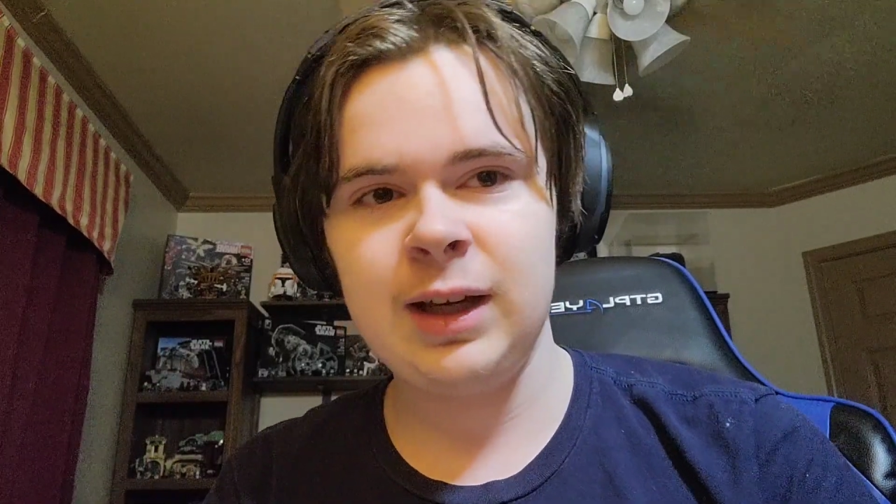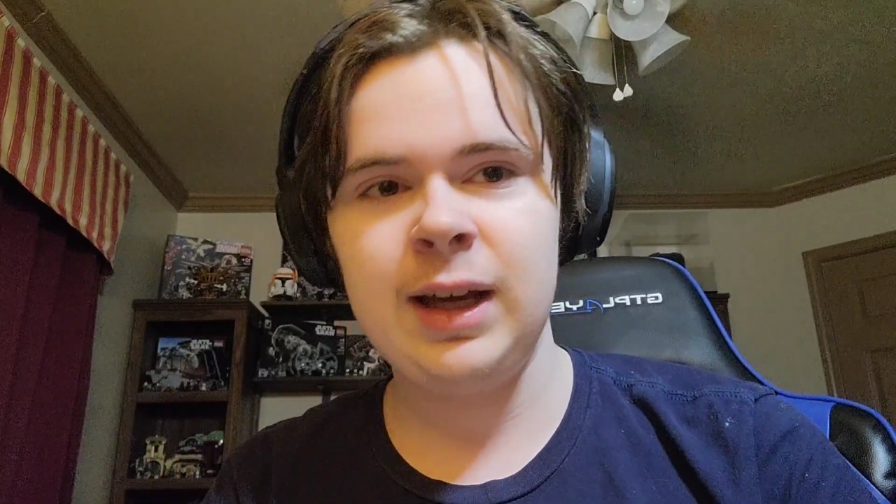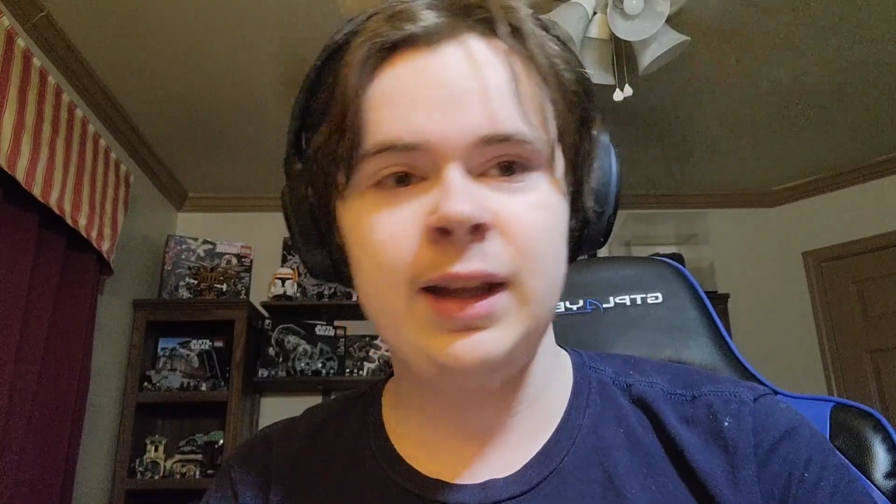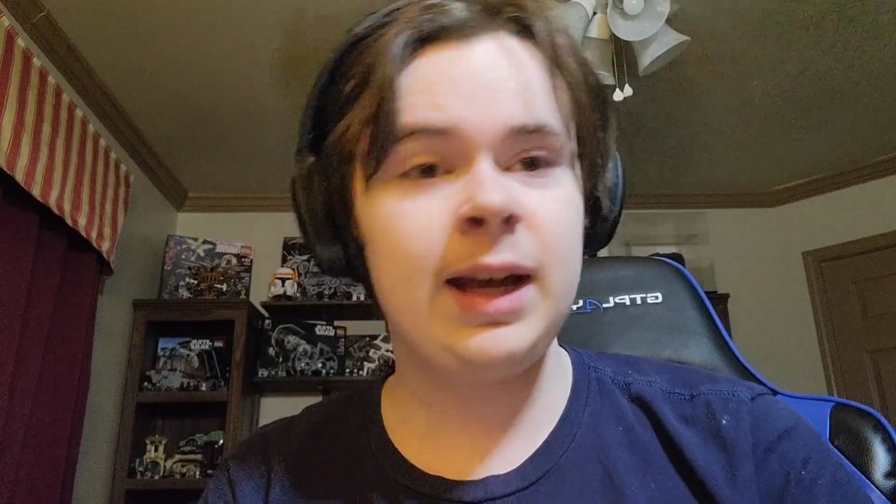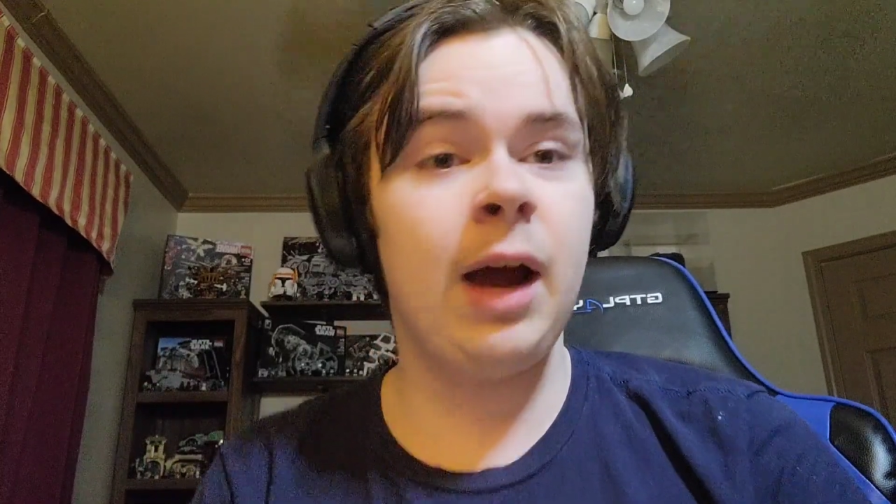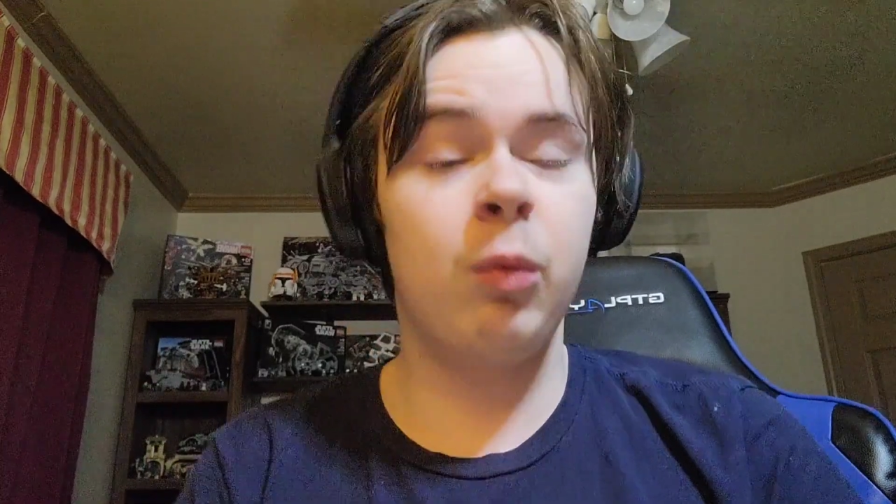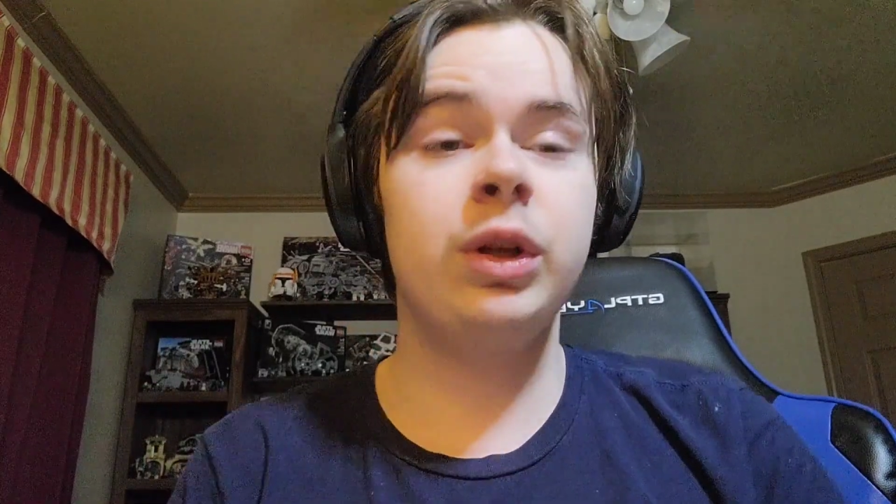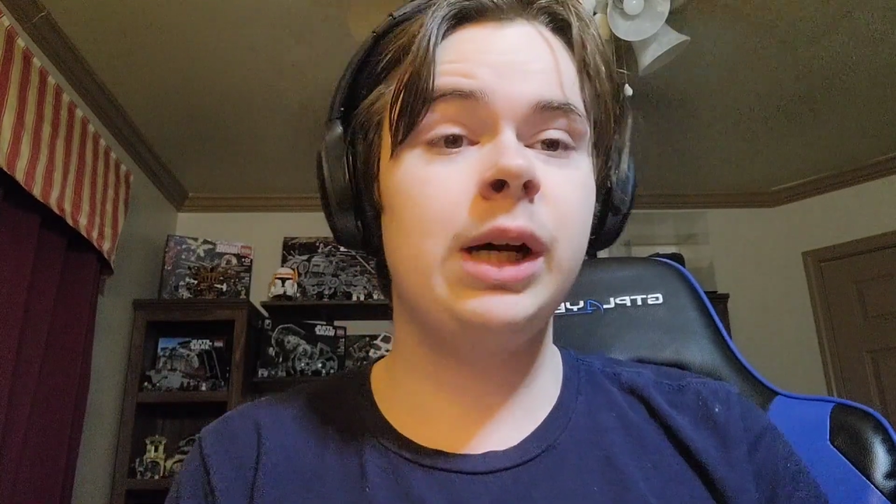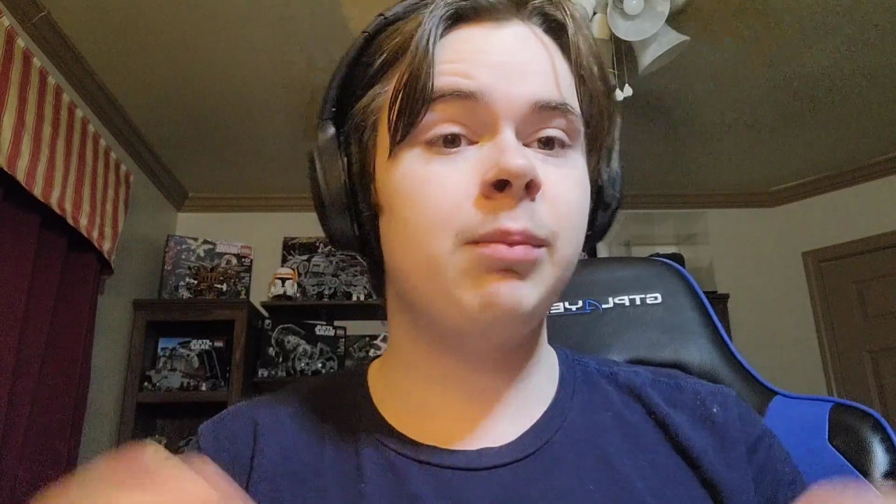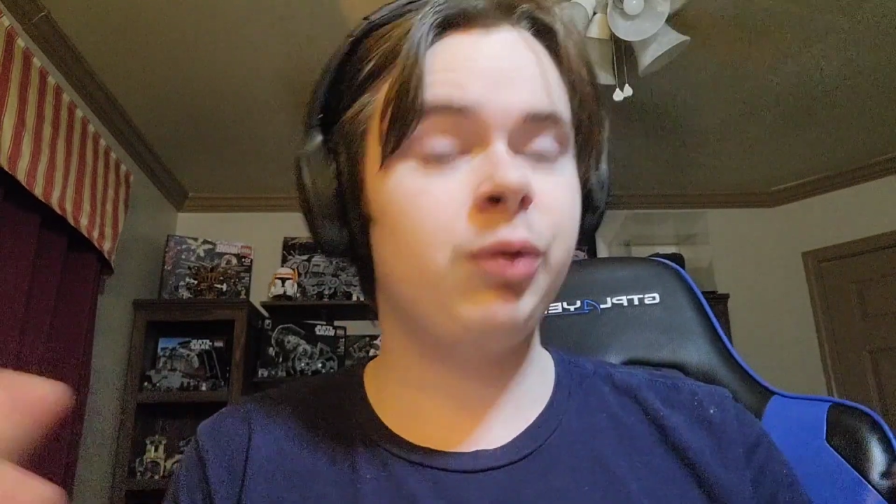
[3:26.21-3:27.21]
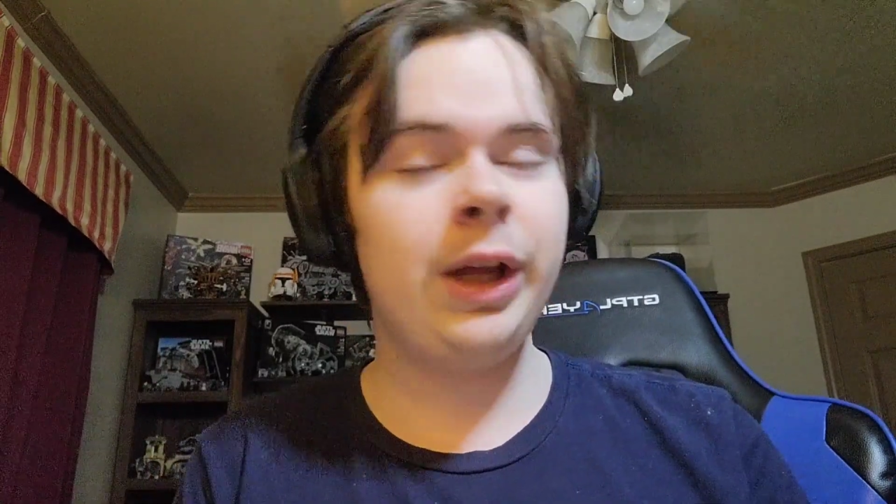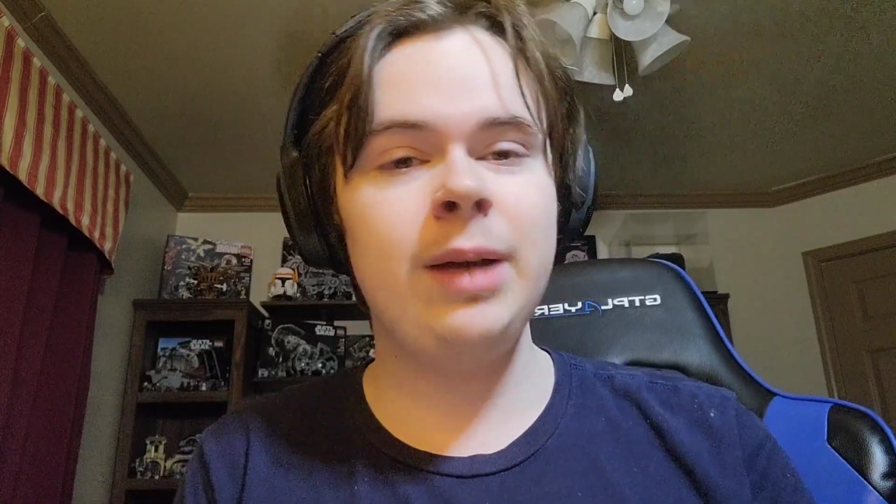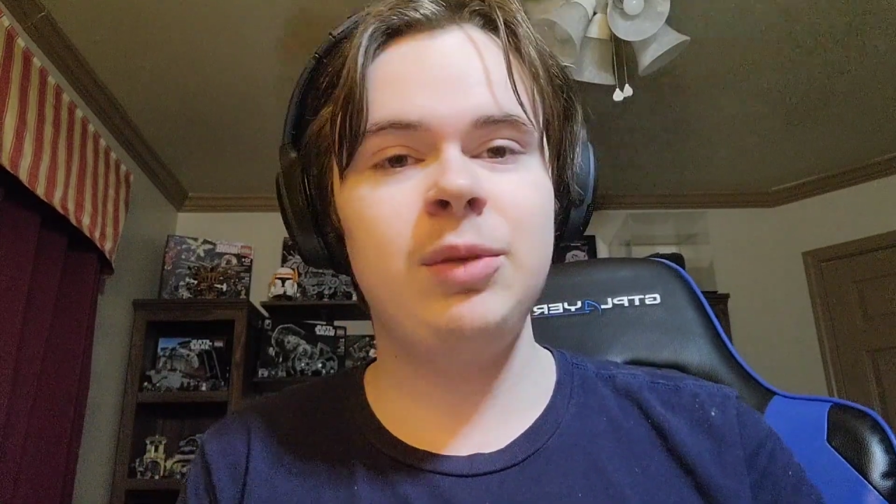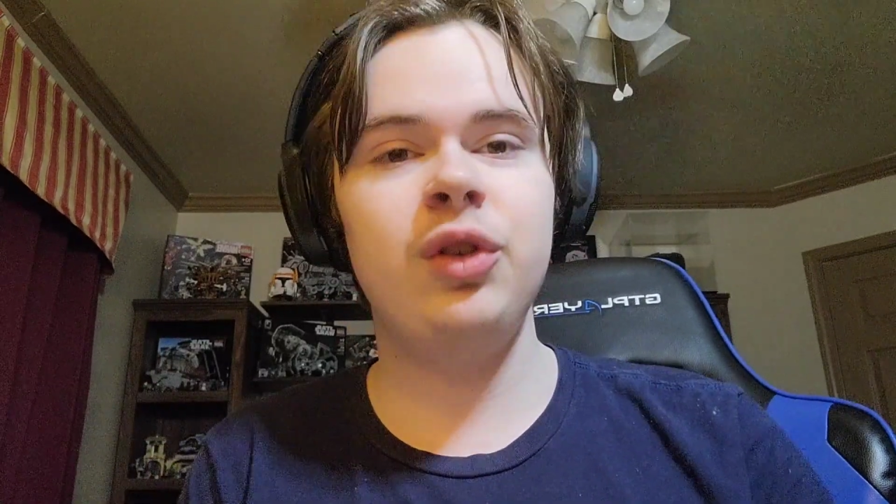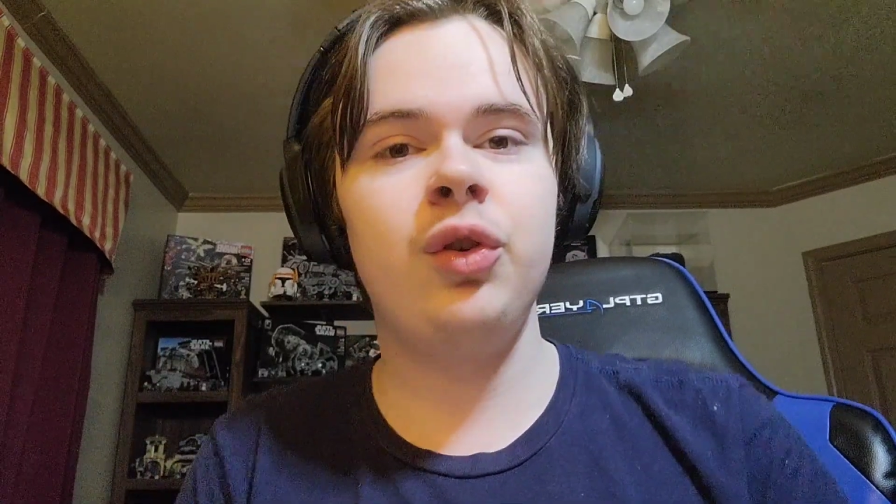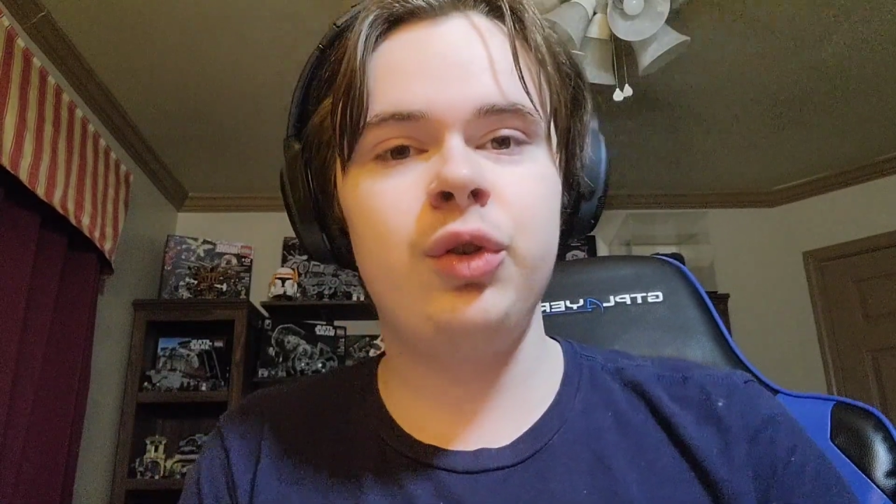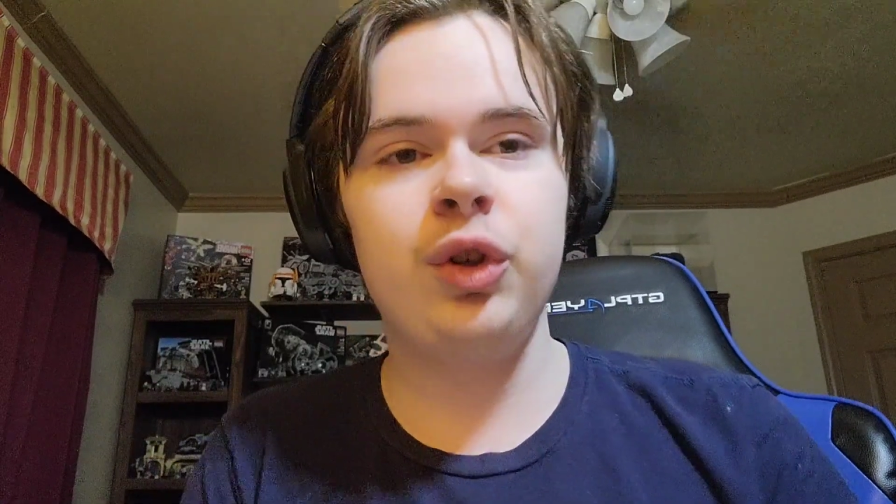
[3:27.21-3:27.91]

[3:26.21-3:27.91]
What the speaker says: and I would not blame you